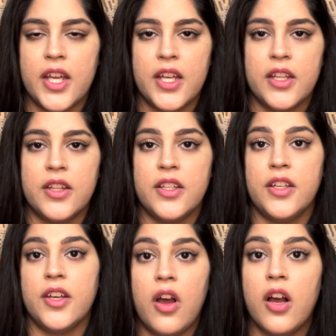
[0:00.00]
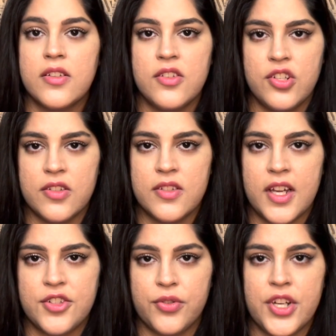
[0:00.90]
and the oxygen
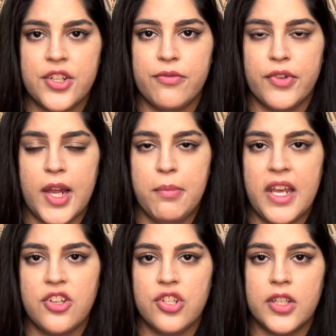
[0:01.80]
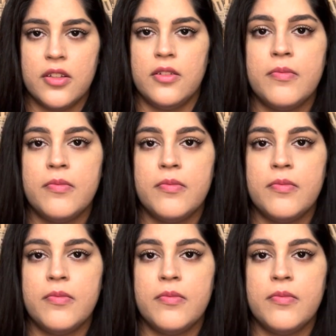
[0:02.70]
saturation for that patient.